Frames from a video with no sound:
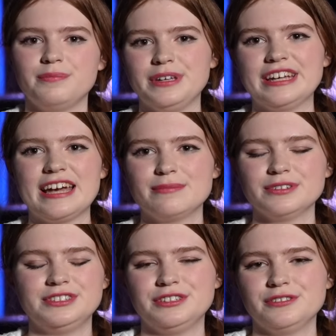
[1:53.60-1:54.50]
being able
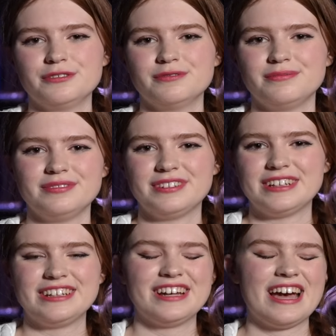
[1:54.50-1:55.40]
to
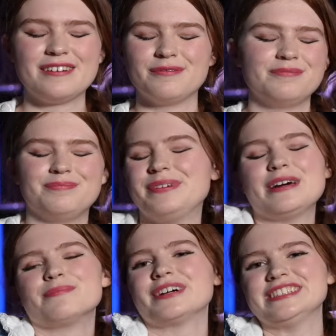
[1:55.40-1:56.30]
be
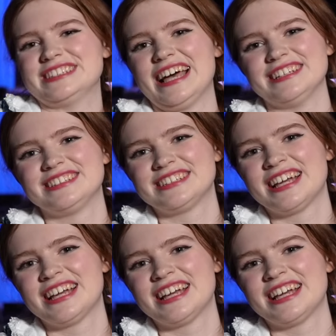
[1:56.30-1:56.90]
a princess